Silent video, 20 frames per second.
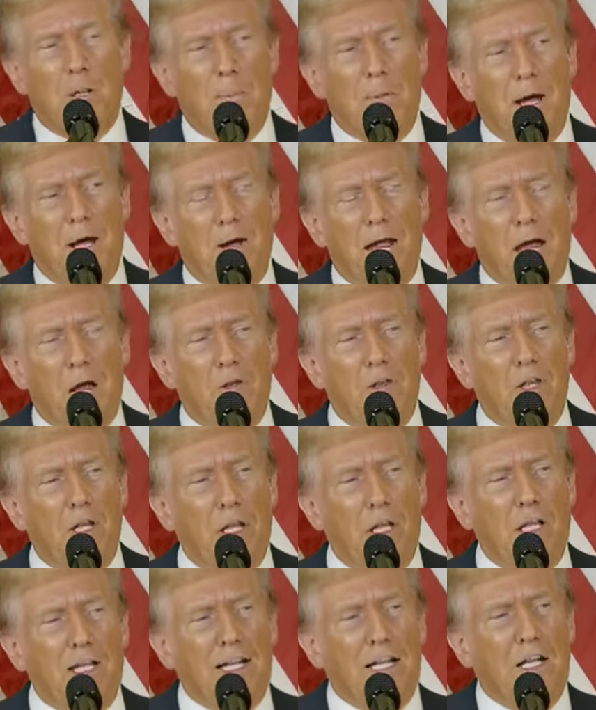about how
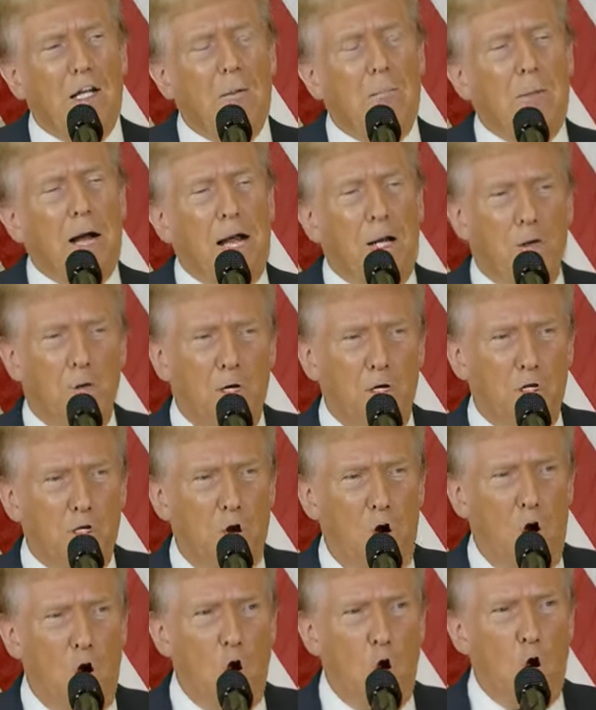the illegal migrants
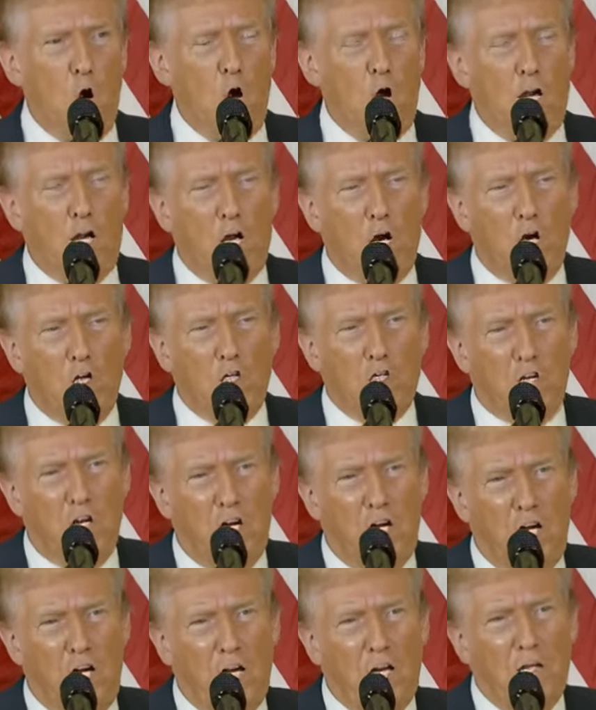are hurting our
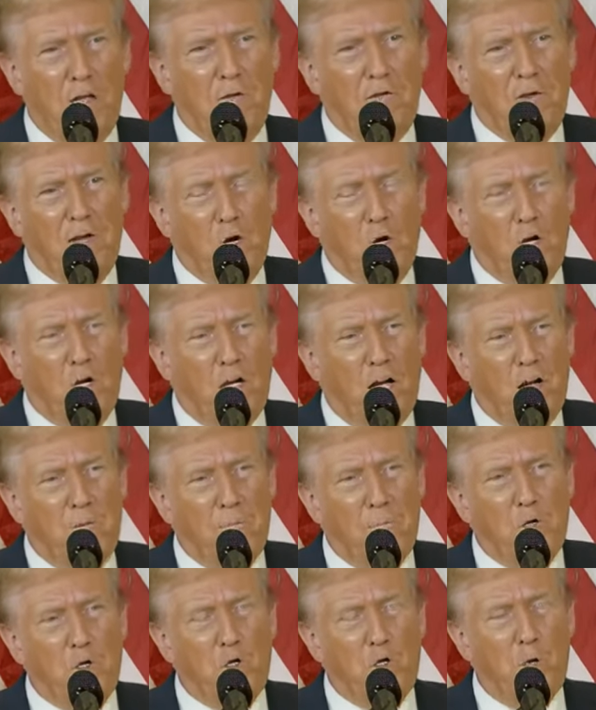city and the federal
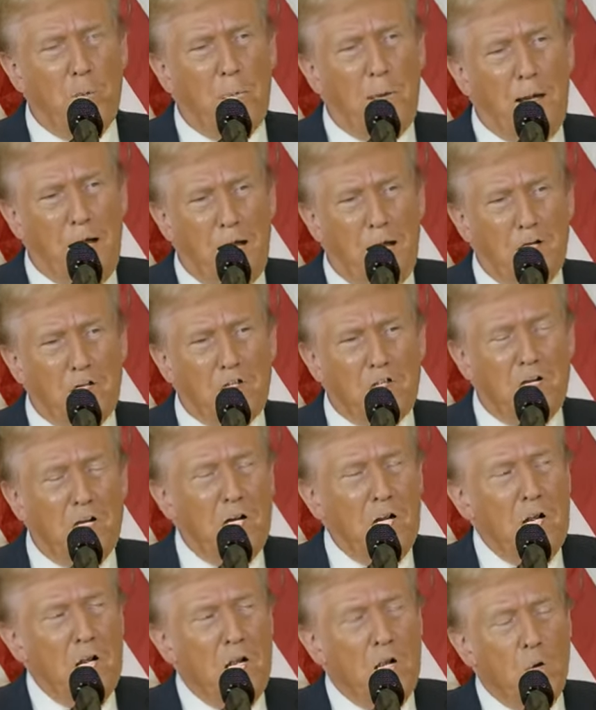government should pay us and
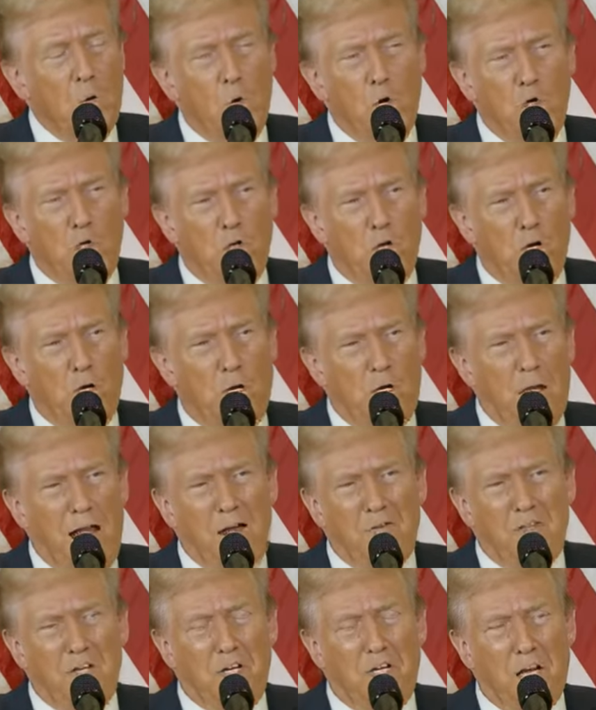we shouldn't
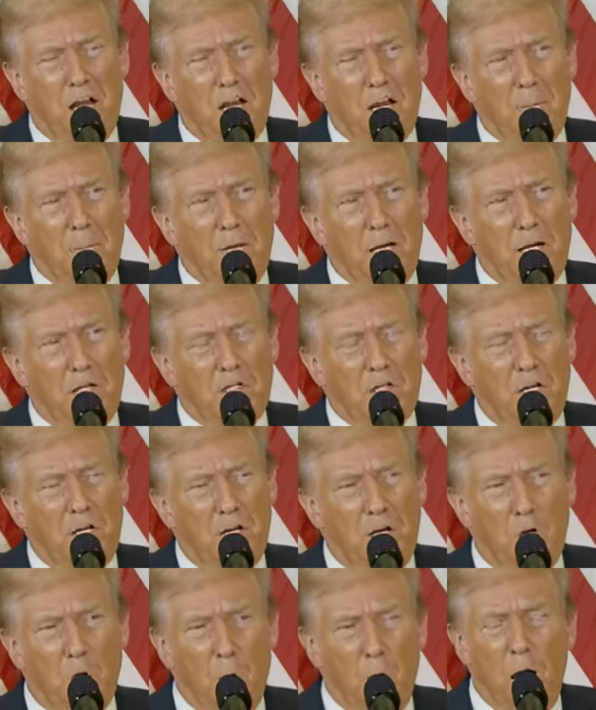have to take them. And I said,
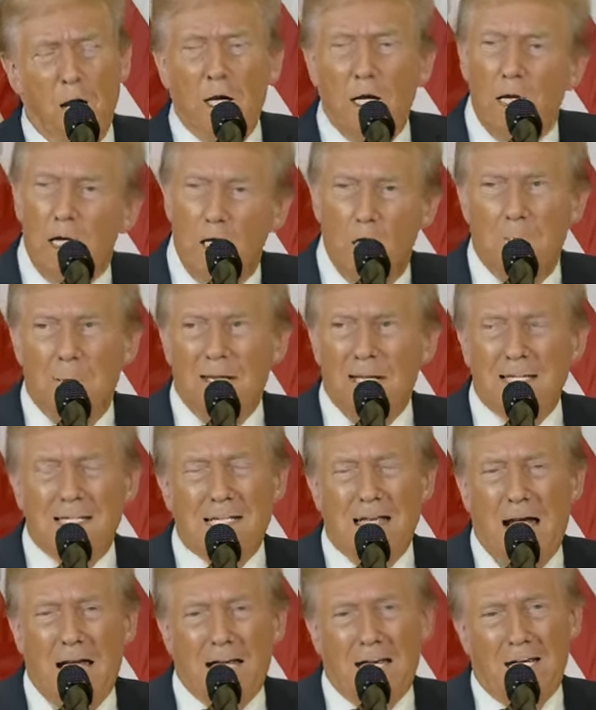you know what? He'll be
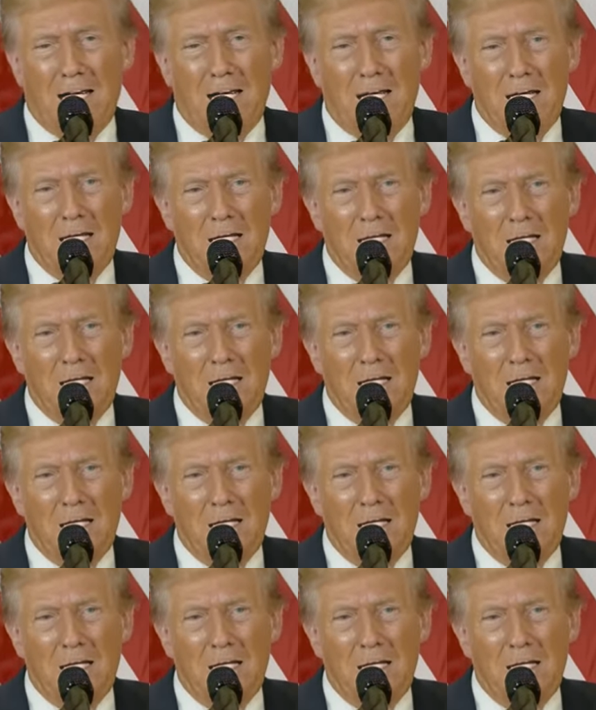indicted